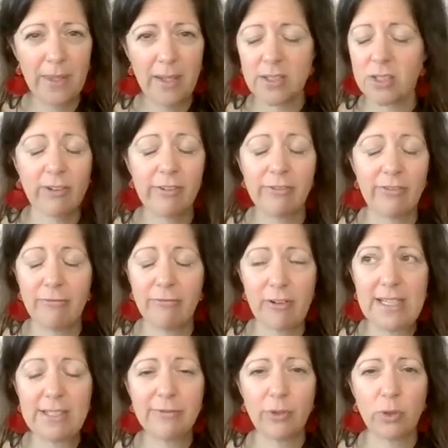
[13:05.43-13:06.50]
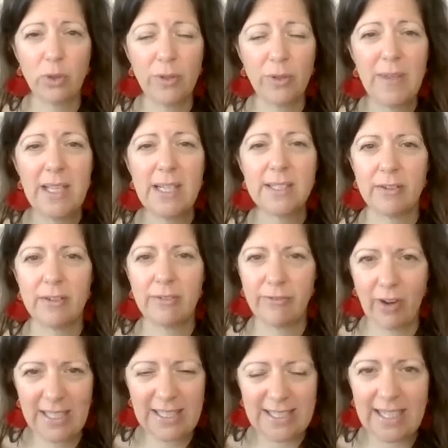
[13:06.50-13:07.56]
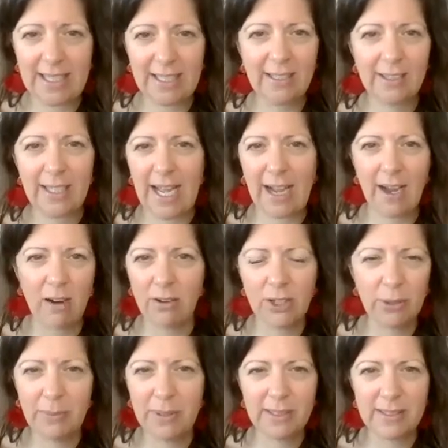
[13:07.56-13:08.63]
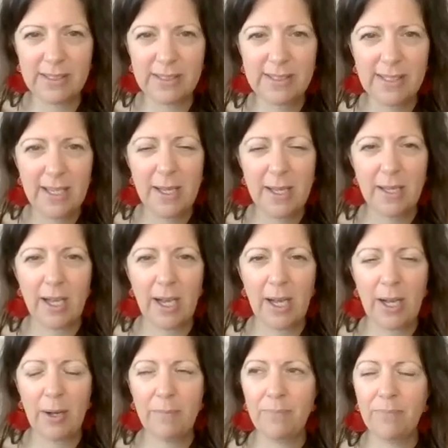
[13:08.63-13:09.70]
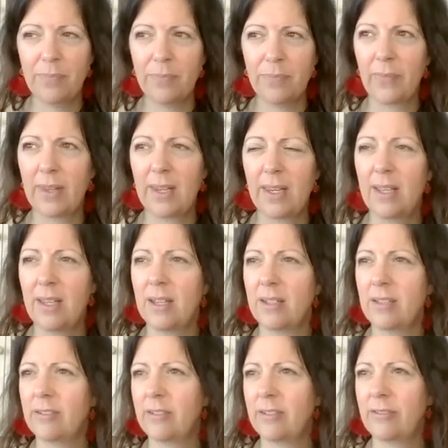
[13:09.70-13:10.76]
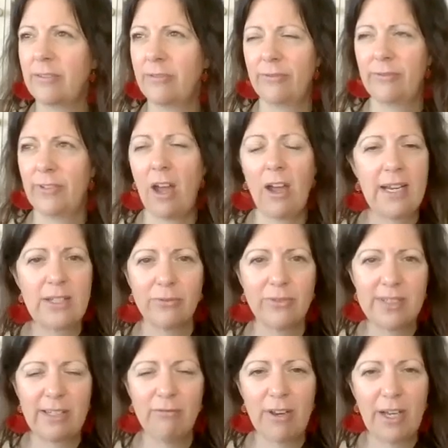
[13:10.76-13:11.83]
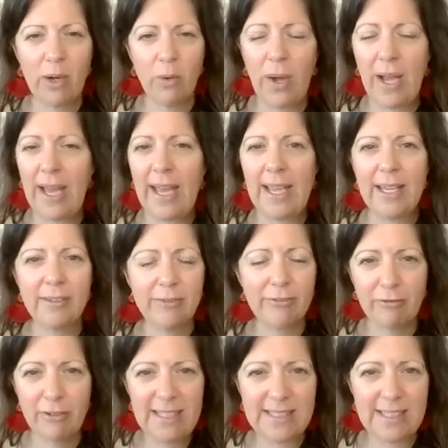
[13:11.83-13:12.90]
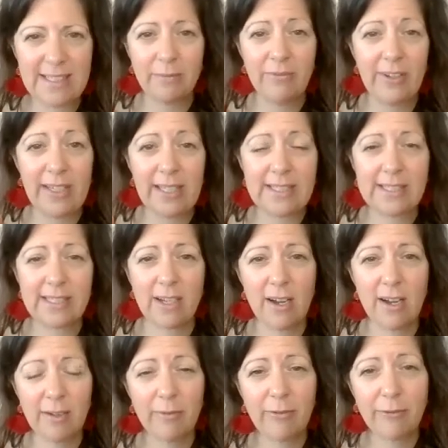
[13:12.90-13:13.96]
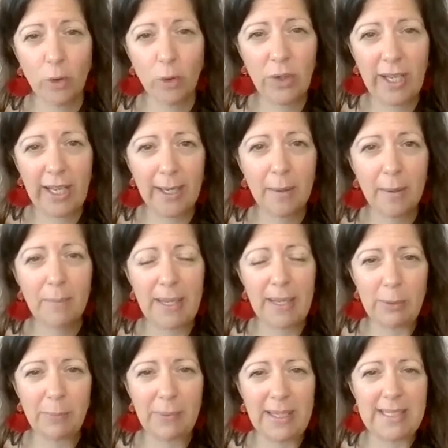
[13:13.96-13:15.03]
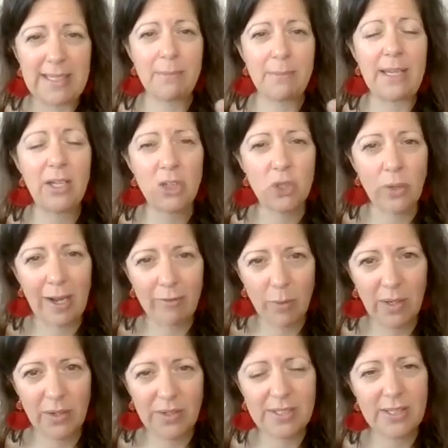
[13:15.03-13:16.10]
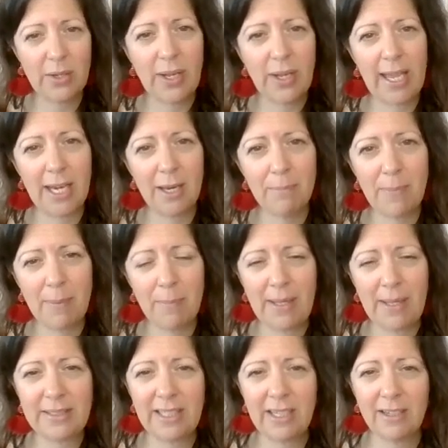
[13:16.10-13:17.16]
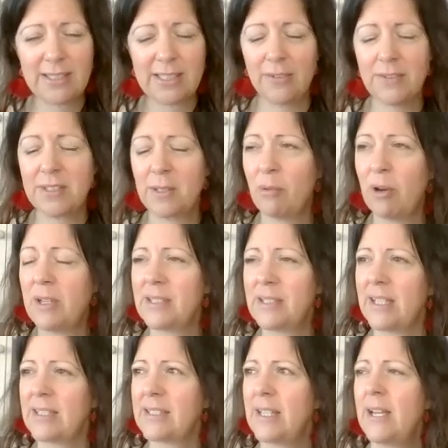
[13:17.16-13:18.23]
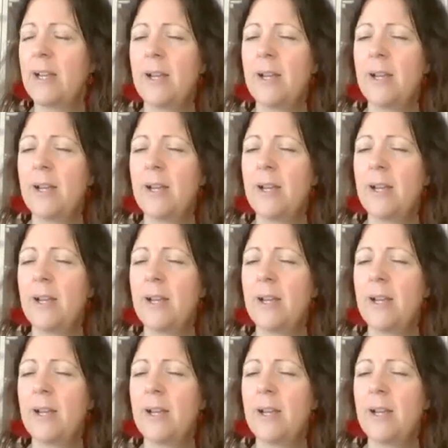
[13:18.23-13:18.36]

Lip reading: Sorry, freeze, fawn. So fighting, arguments, flight, obviously running away, freezing, feeling stuck, fawning, people pleasing, making sure everyone else is okay, and then abandoning ourselves in the process.